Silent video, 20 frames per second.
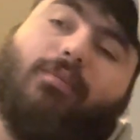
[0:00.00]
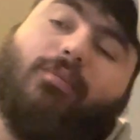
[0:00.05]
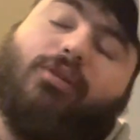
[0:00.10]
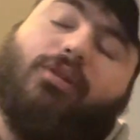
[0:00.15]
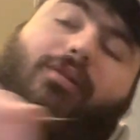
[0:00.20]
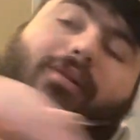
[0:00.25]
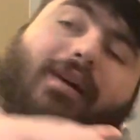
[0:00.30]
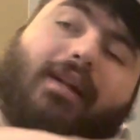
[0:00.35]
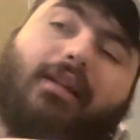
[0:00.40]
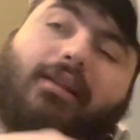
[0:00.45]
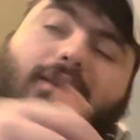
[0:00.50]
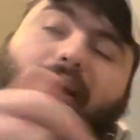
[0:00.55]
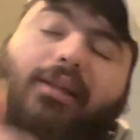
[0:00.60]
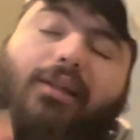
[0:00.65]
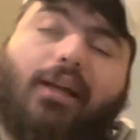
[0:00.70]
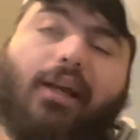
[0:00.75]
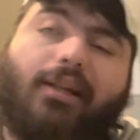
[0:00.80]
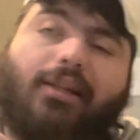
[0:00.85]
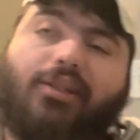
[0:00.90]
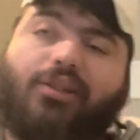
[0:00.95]
So
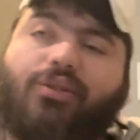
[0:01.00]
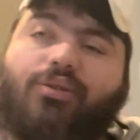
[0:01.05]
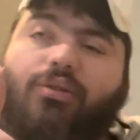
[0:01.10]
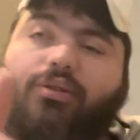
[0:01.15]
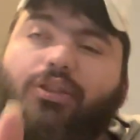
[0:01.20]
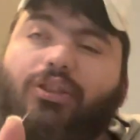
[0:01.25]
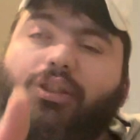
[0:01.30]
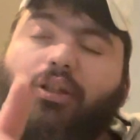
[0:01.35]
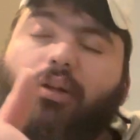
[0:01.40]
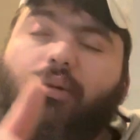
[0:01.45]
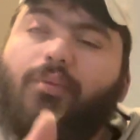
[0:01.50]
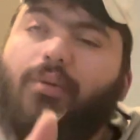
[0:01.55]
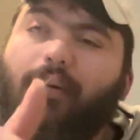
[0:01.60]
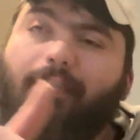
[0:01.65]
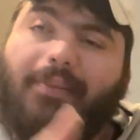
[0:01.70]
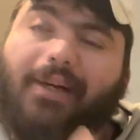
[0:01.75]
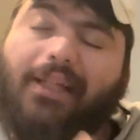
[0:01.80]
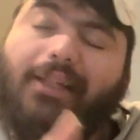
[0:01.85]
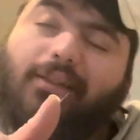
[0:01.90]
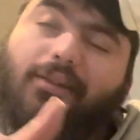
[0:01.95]
any songs y'all want
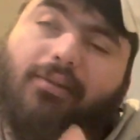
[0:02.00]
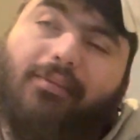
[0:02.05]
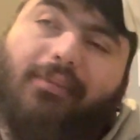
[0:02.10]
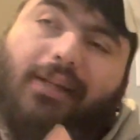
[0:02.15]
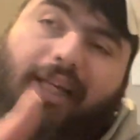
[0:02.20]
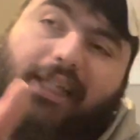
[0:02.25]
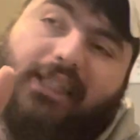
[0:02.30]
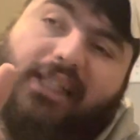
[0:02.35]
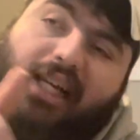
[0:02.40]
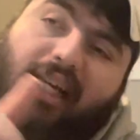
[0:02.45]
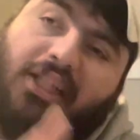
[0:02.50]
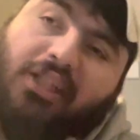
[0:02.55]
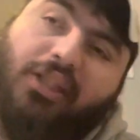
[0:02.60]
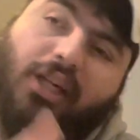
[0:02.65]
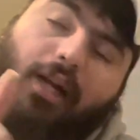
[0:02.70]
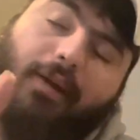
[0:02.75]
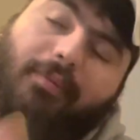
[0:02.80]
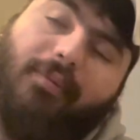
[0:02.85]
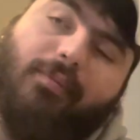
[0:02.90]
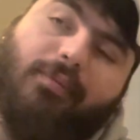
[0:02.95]
by Lil Man Jay,
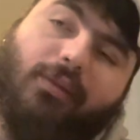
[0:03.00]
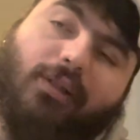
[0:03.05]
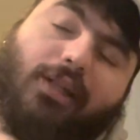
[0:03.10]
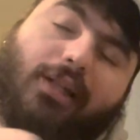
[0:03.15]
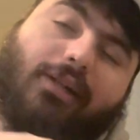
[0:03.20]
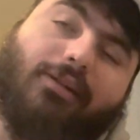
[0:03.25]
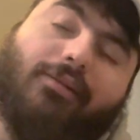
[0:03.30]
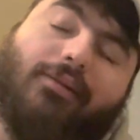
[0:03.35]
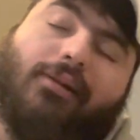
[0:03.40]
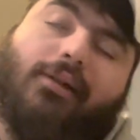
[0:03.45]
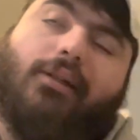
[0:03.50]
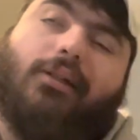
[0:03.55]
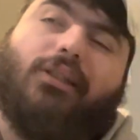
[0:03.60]
drop them below.